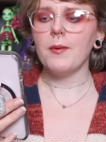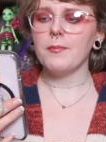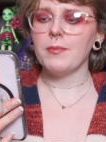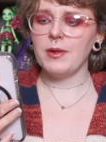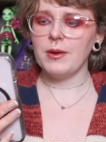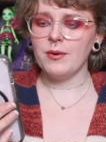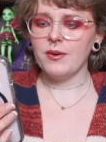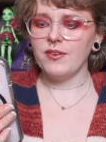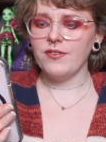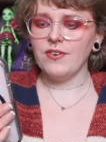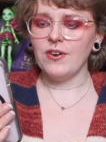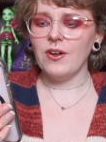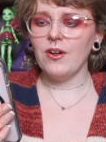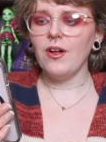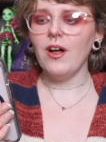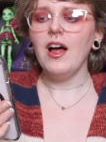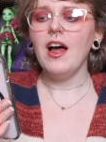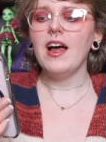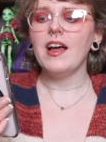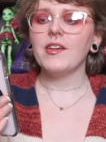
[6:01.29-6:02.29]

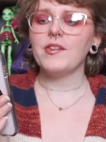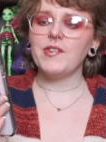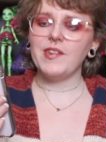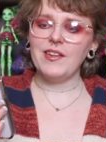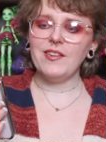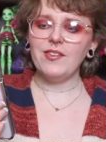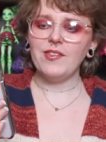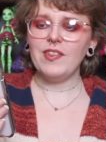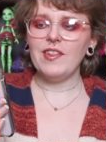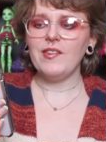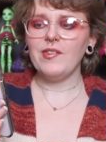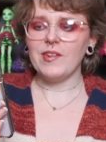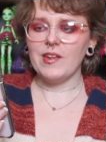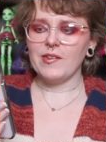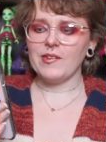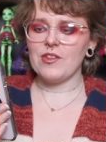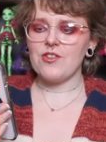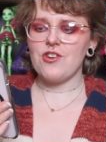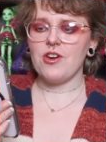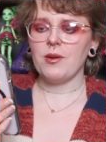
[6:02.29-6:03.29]
beautiful since this
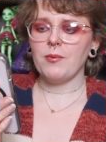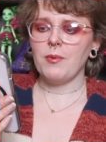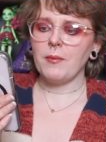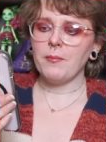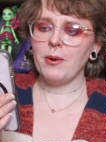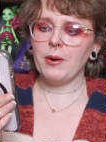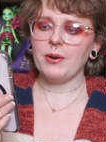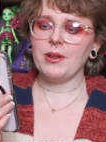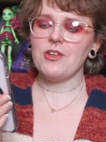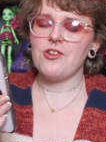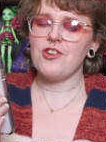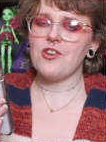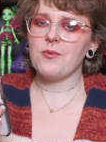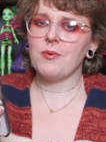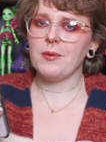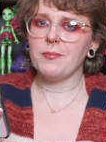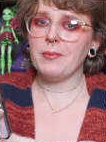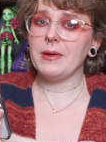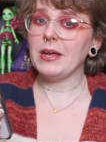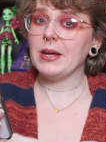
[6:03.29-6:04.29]
is a gen 1 pony she
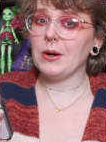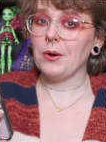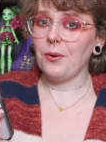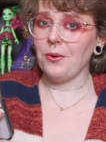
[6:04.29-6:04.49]
would be